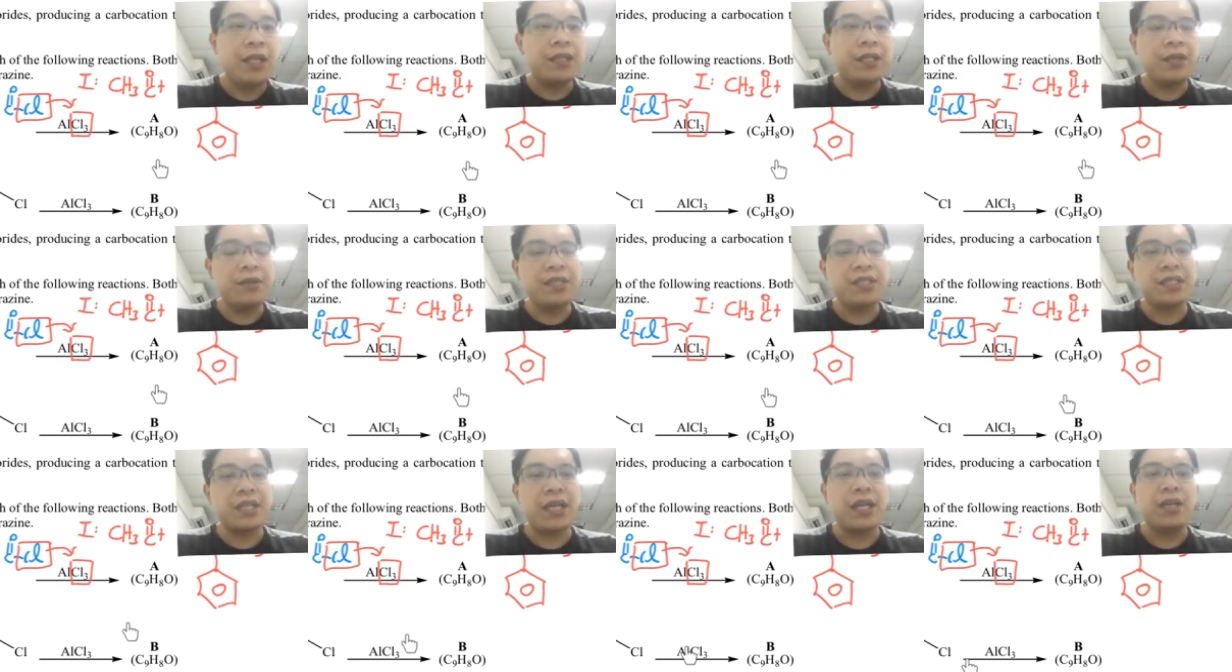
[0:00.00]
Now
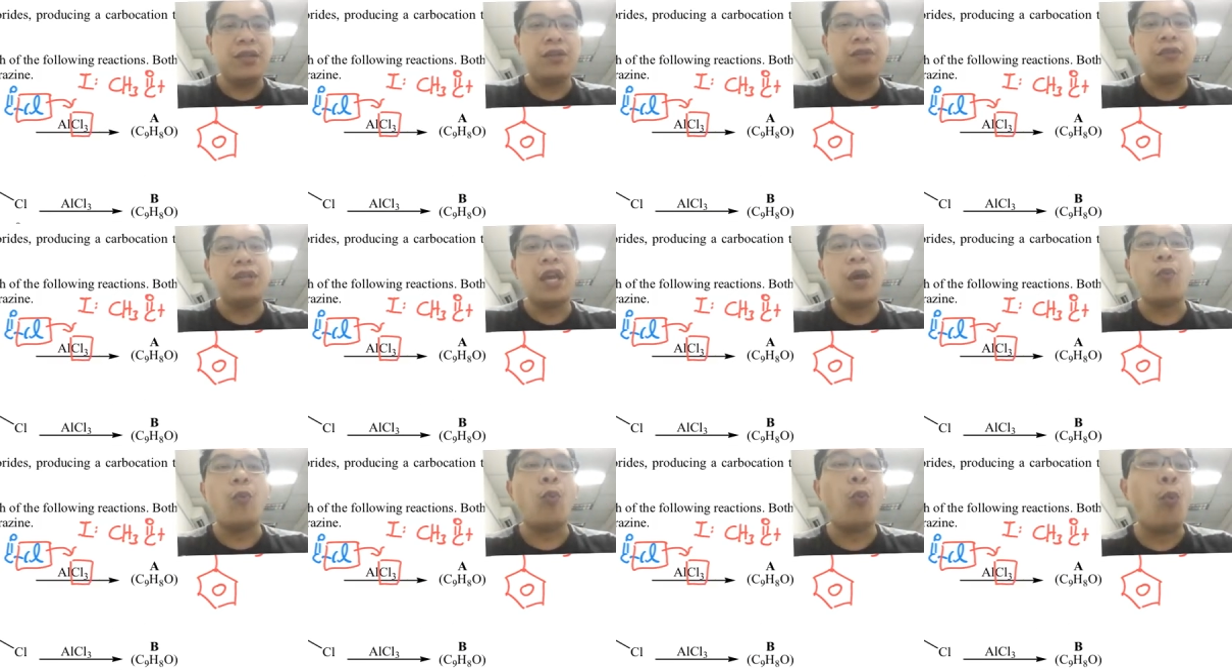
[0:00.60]
it's like you only
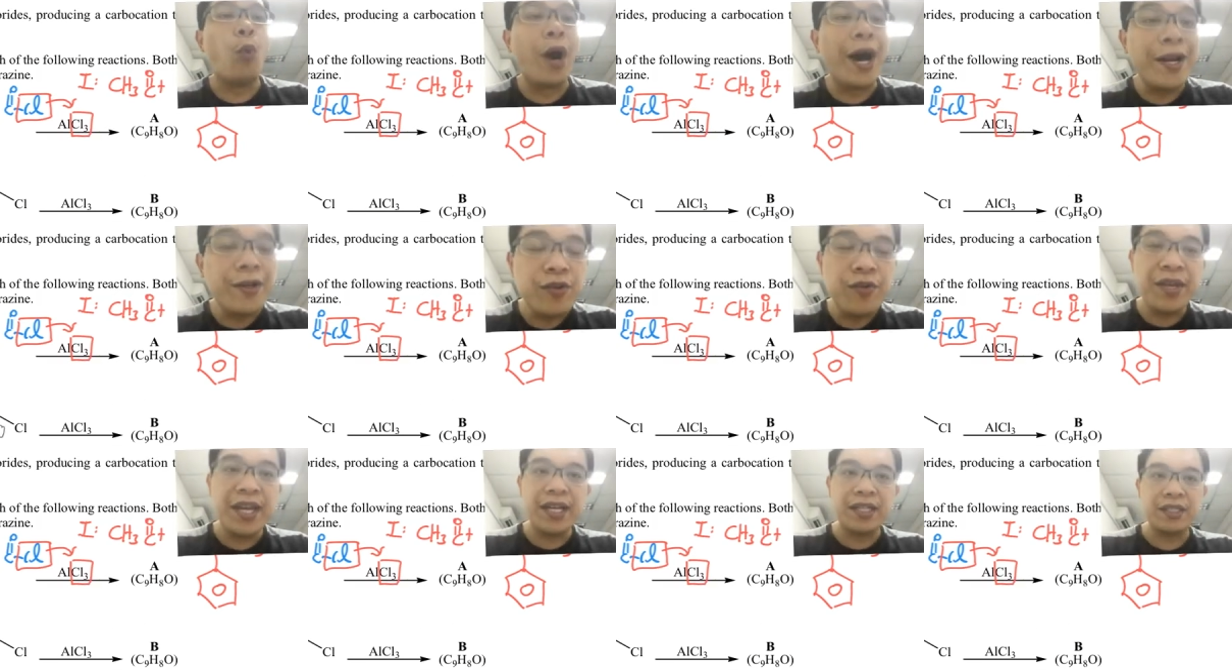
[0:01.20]
have
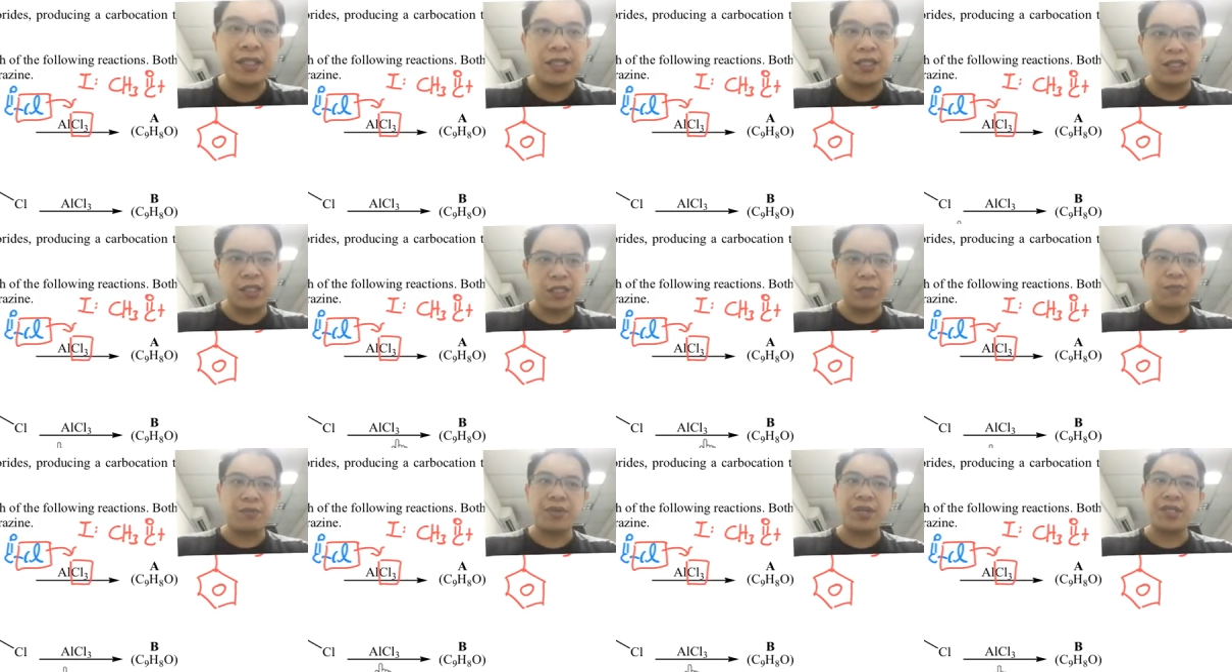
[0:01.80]
one reactant in
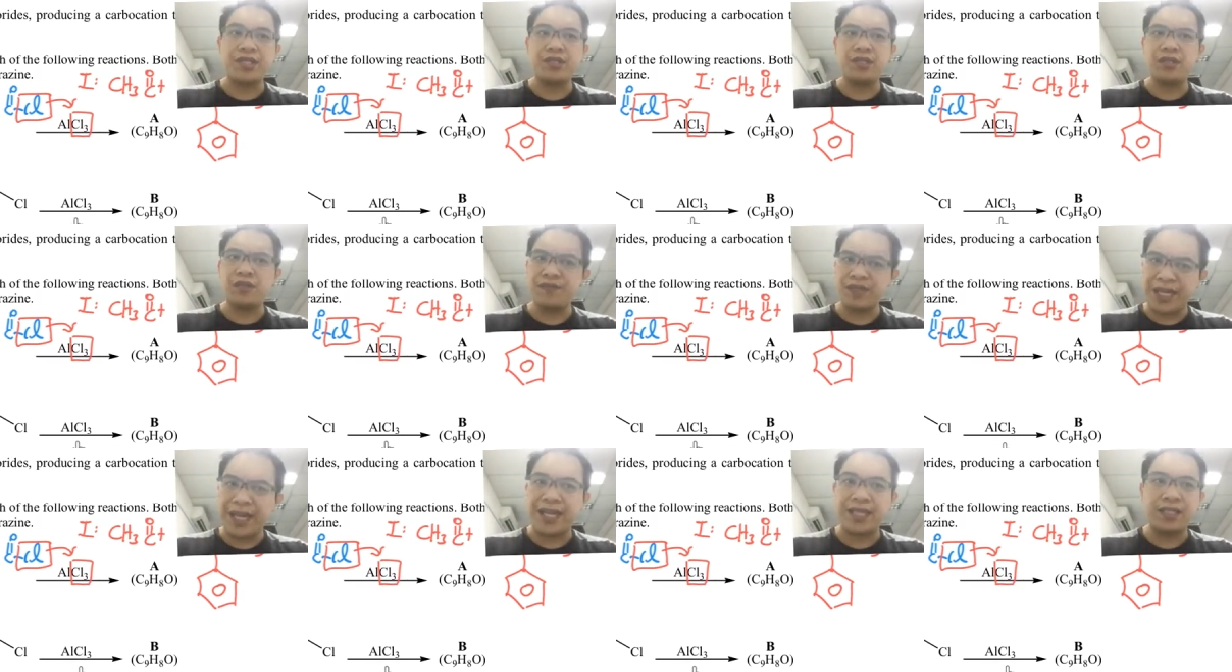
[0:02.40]
the presence
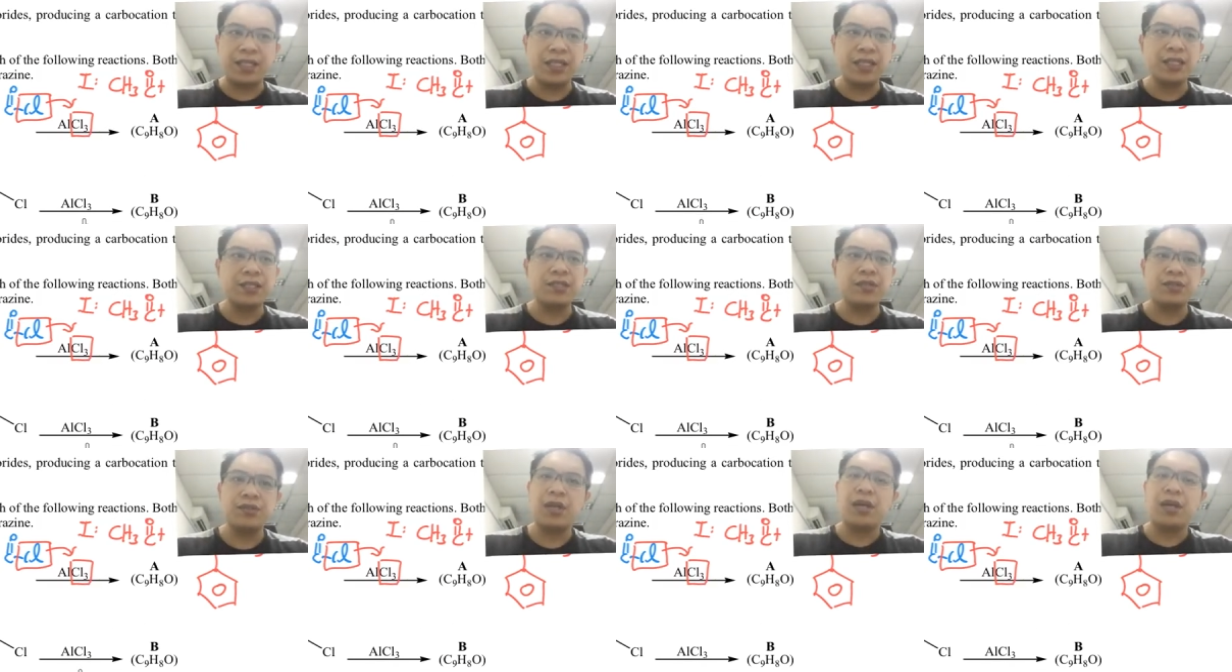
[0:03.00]
of a catalyst, so